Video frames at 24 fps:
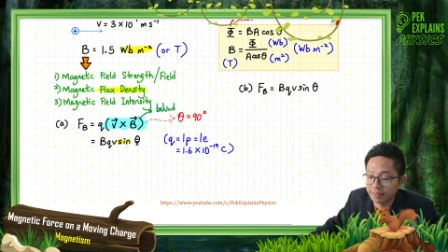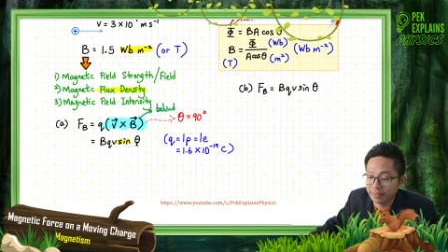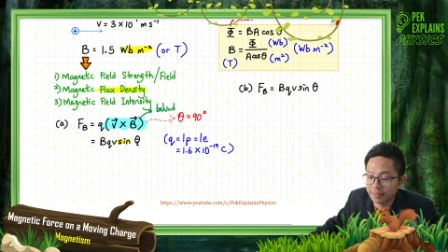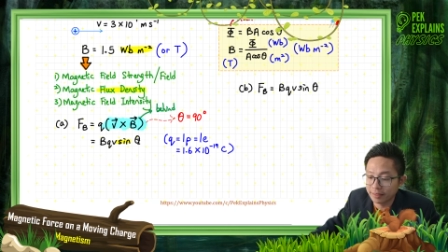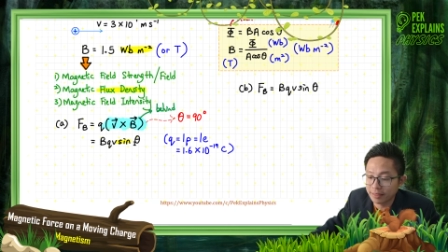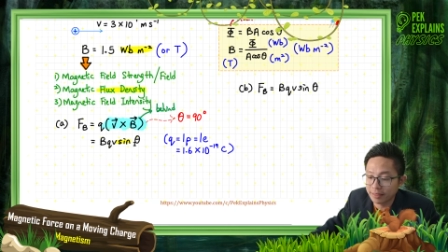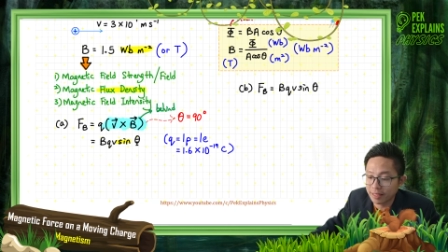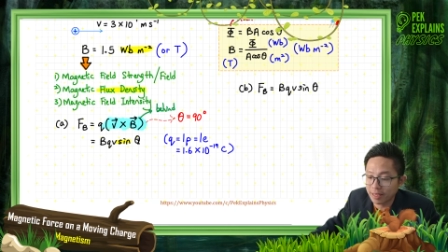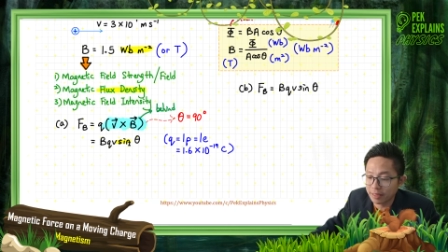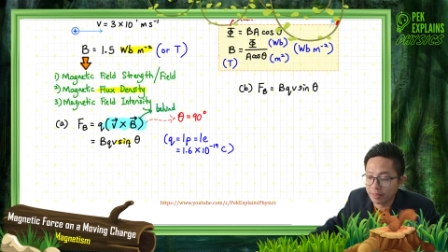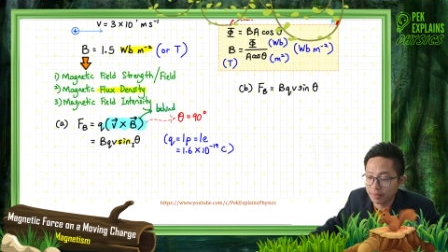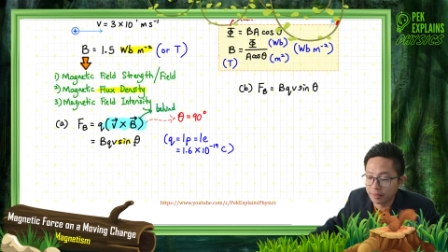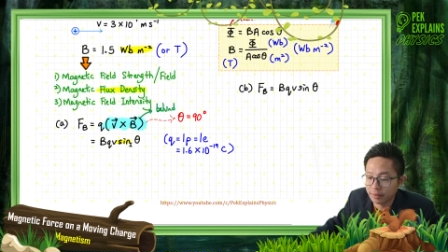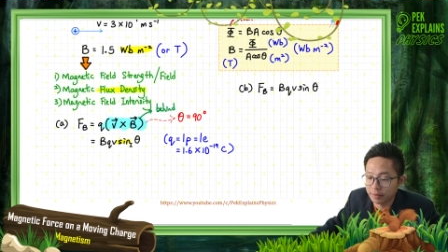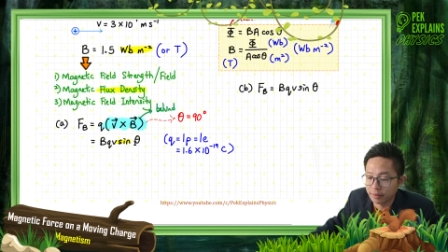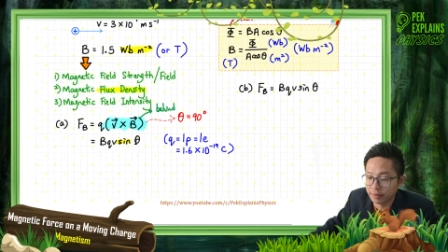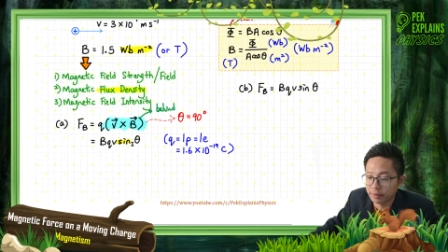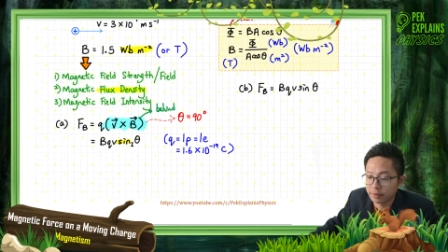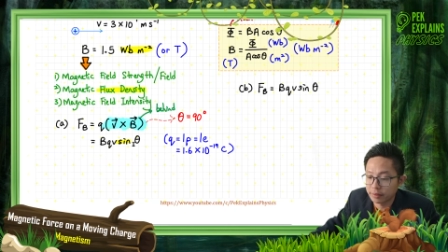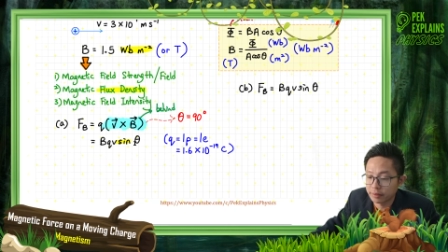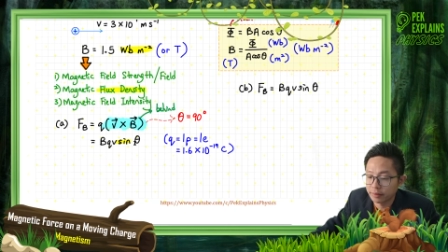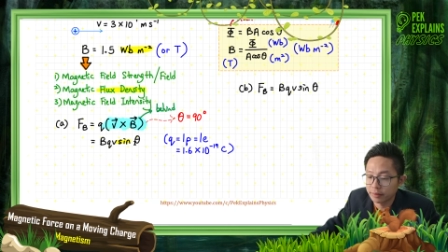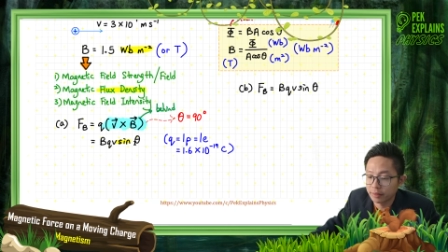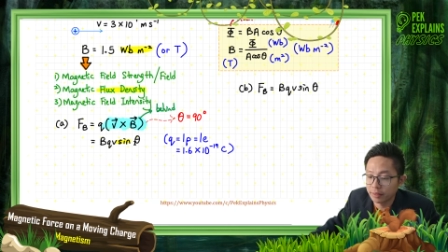theta
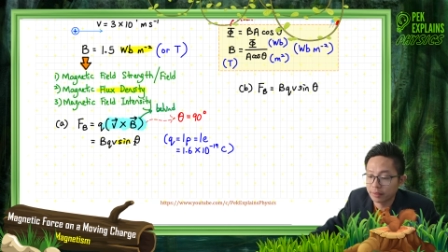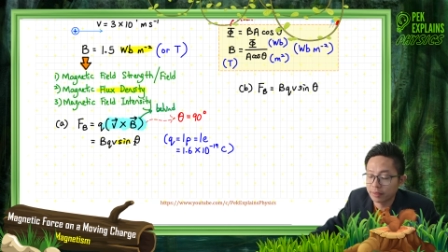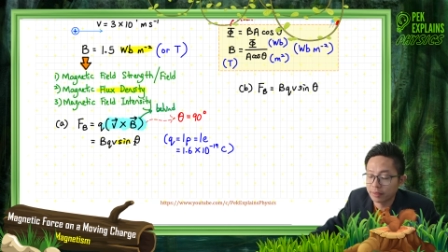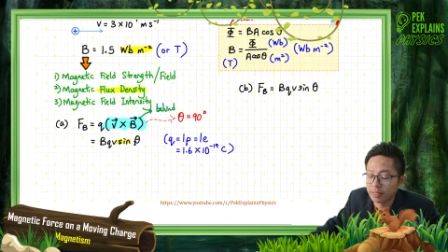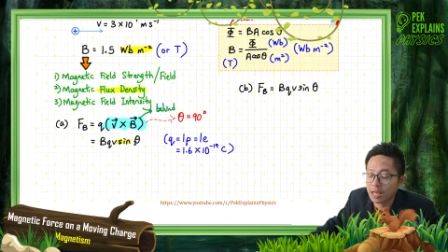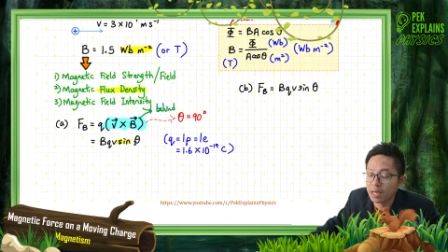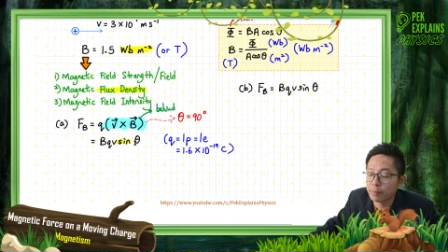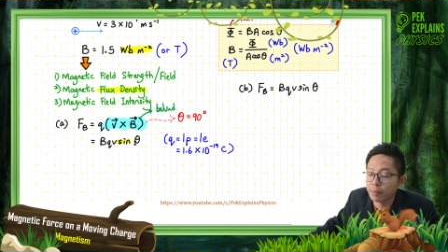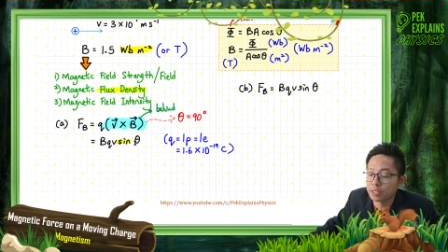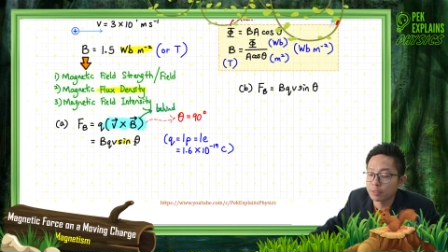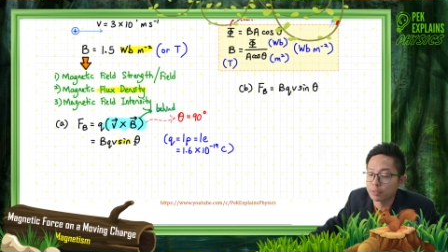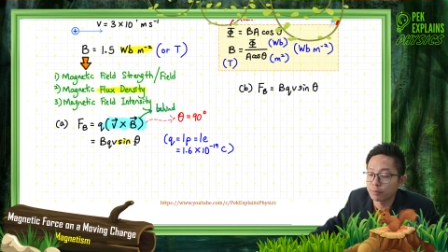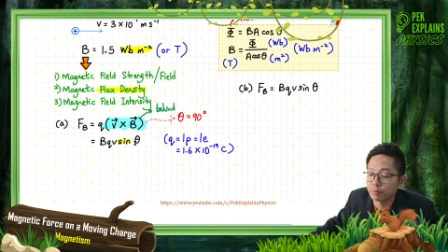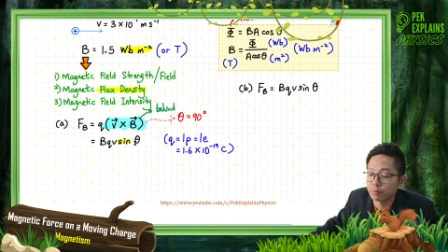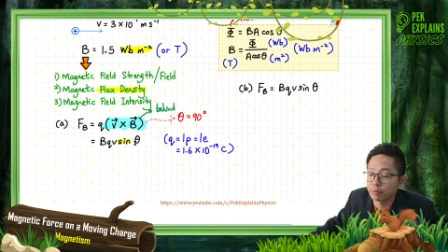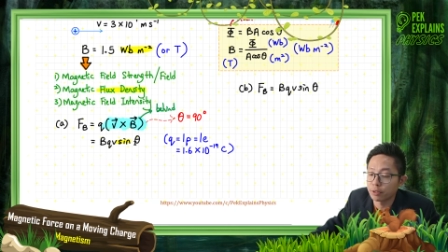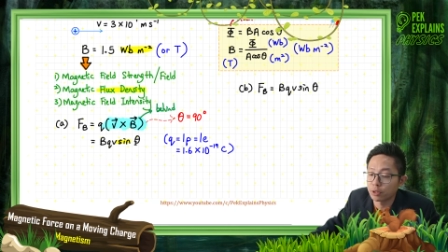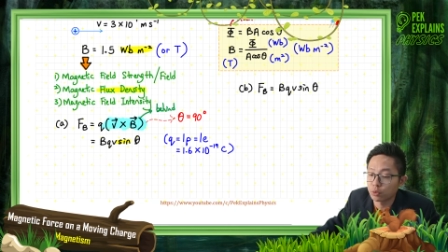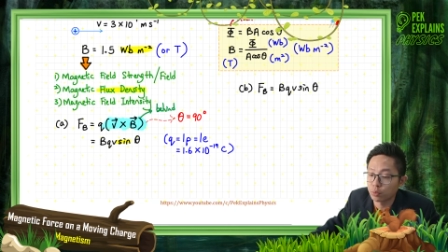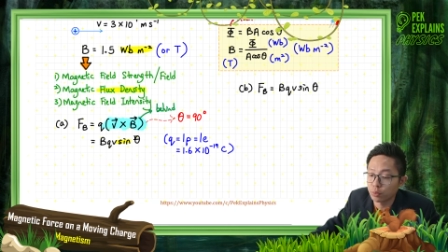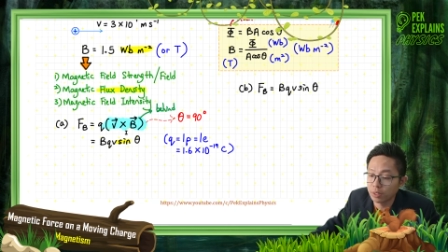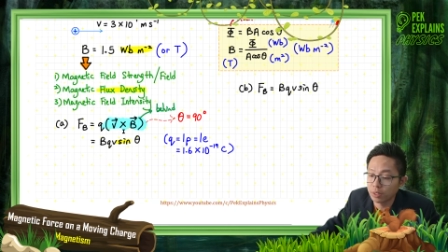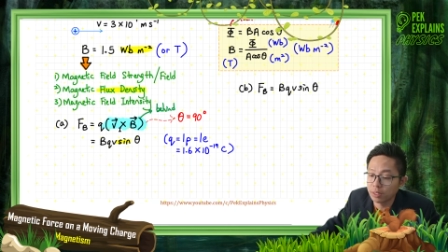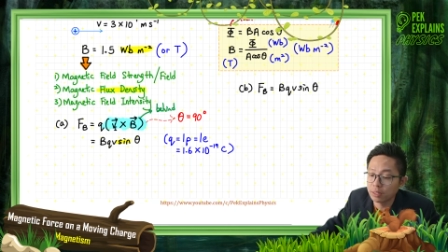here, theta must be
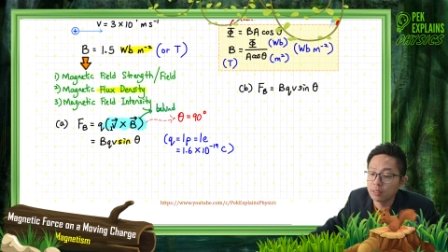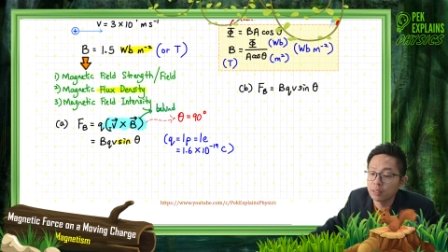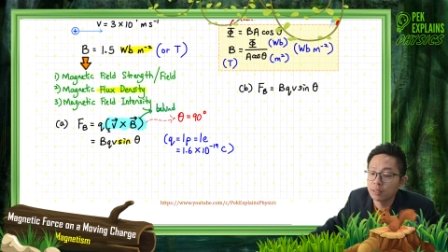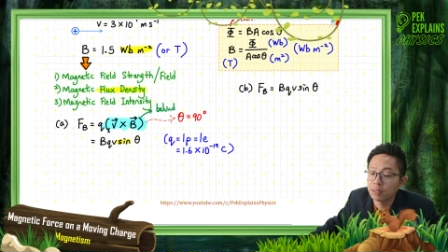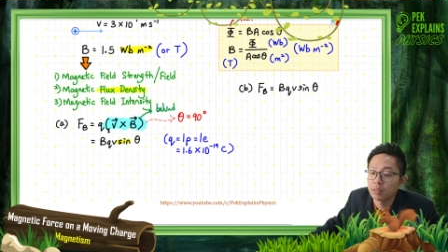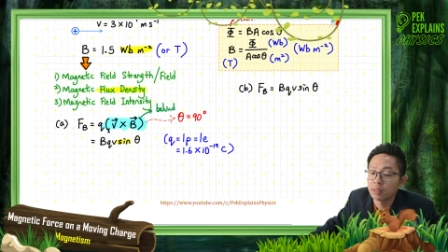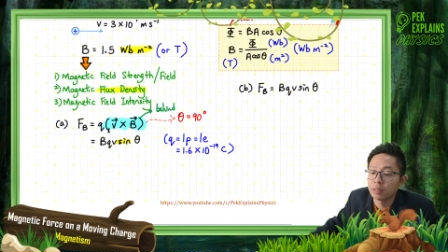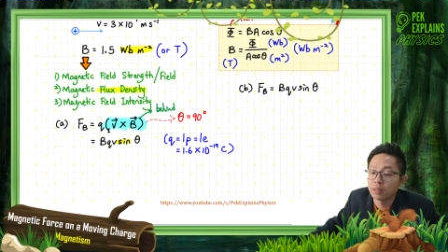between